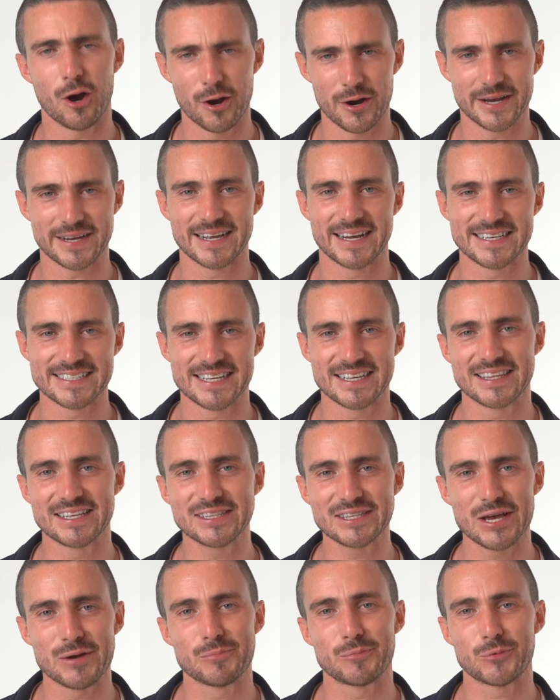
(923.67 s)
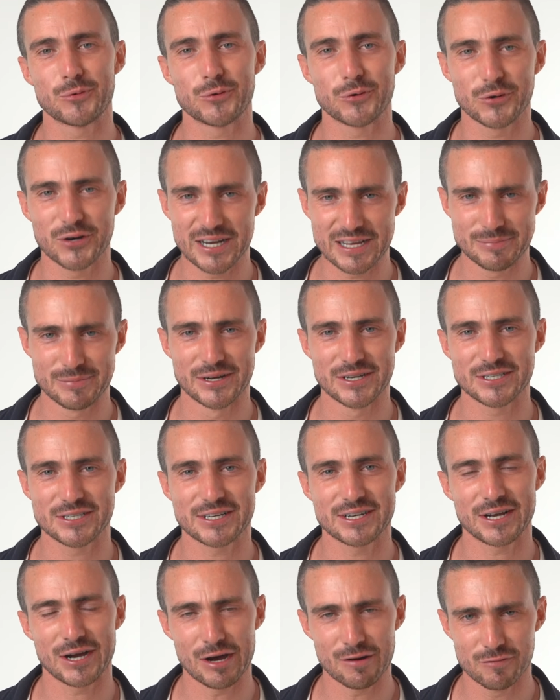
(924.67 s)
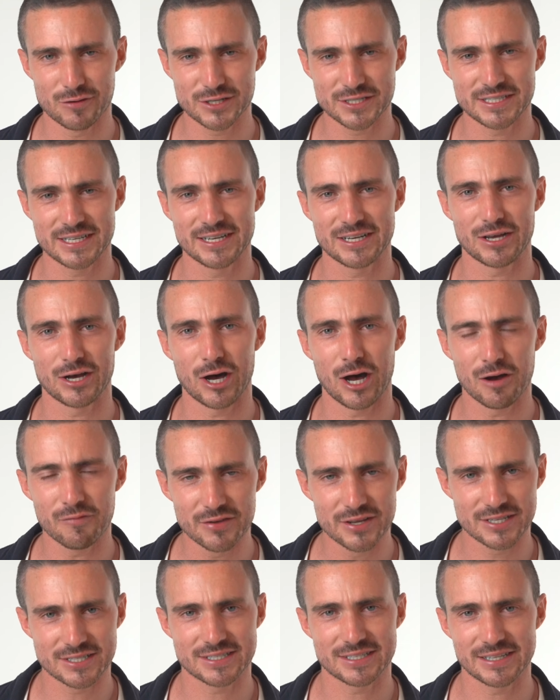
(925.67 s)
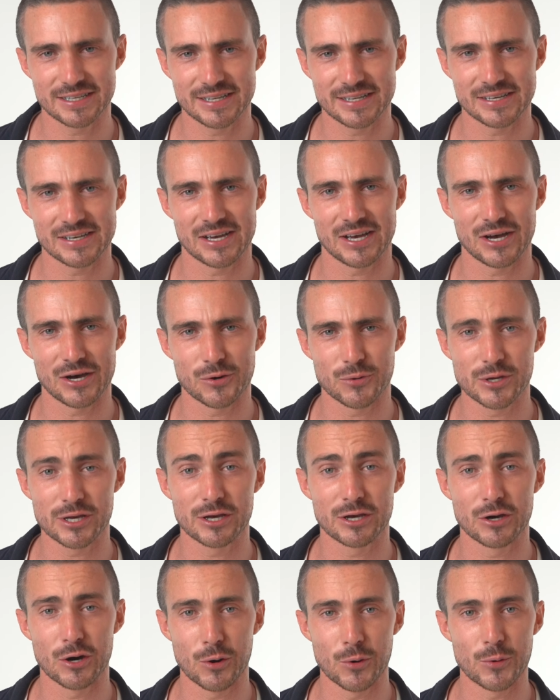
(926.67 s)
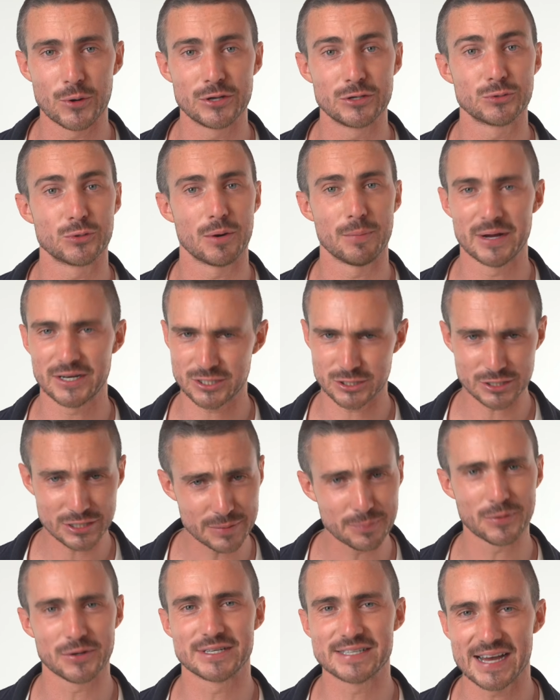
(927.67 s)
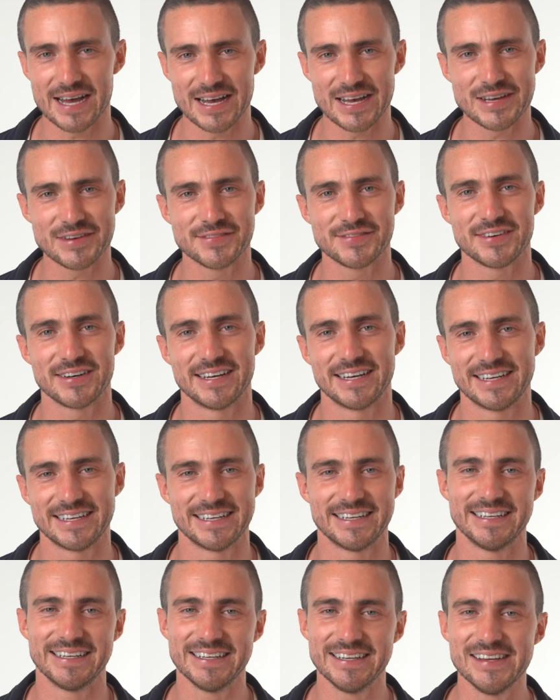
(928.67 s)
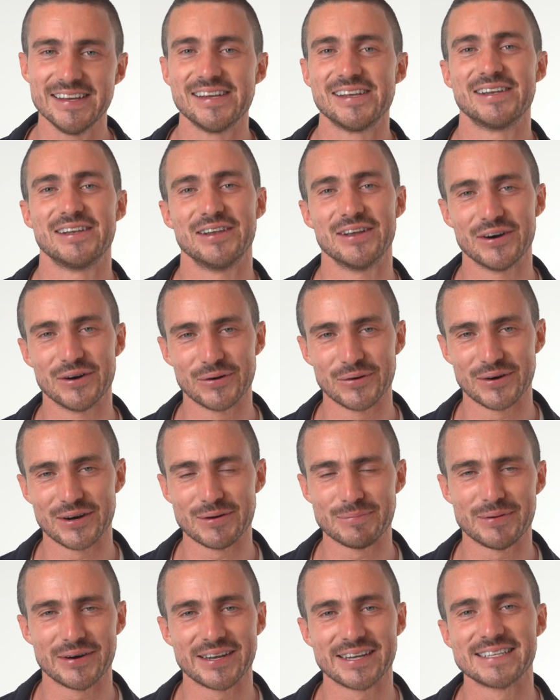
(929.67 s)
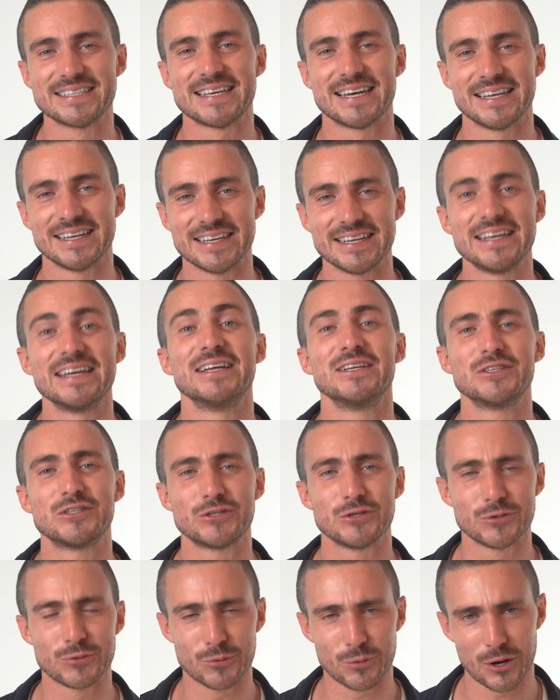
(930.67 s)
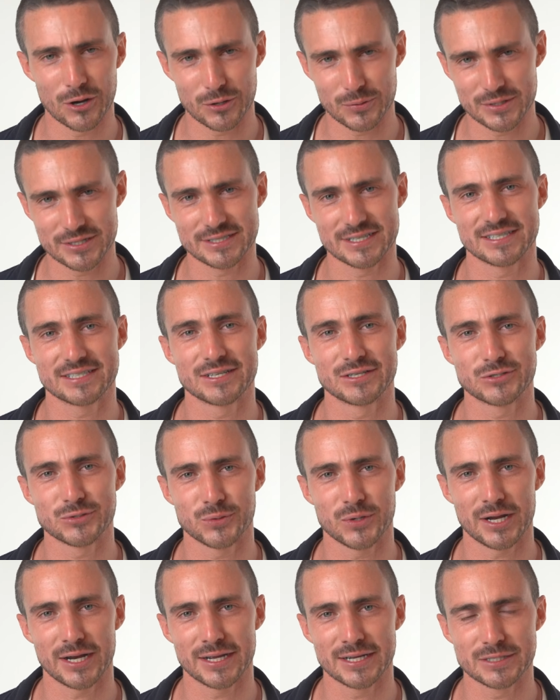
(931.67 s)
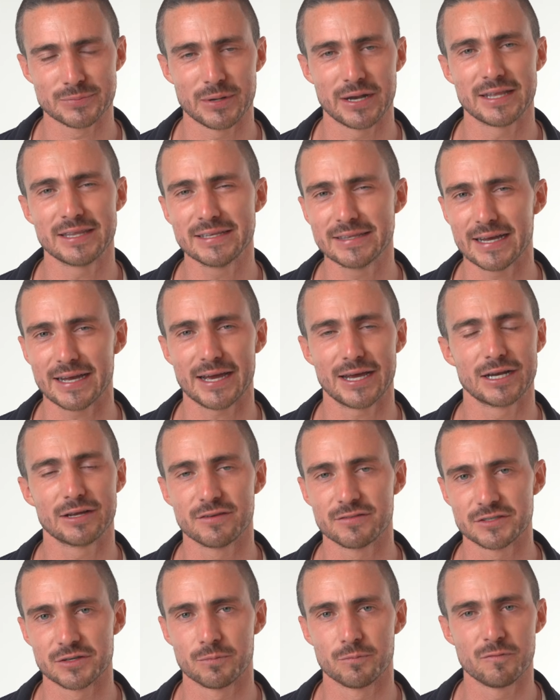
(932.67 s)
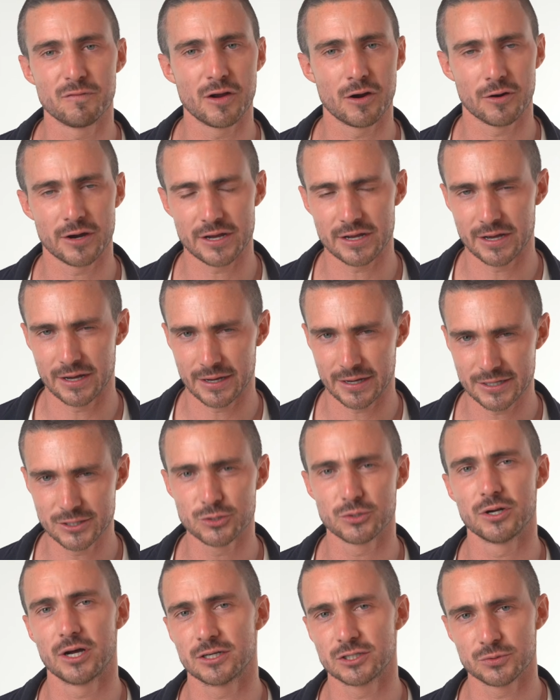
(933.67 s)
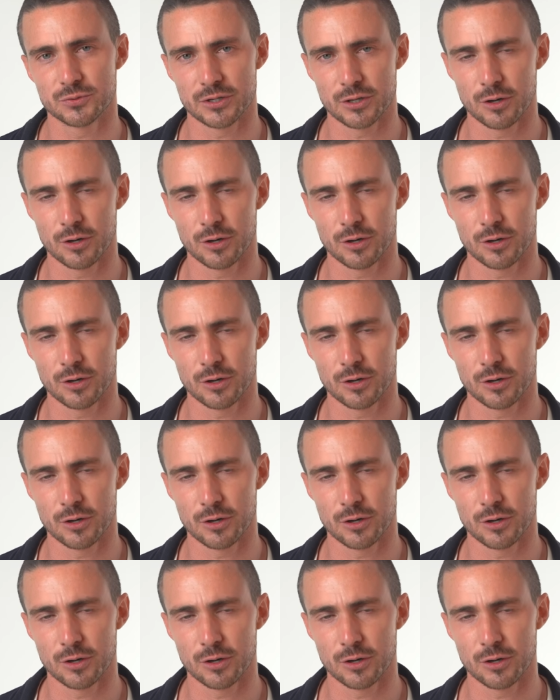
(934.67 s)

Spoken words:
right, guys, I think that pretty much covers it. Obviously, we could go into a much deeper dive, no pun intended, into water resistance ratings, but I think that kind of gives a very introductory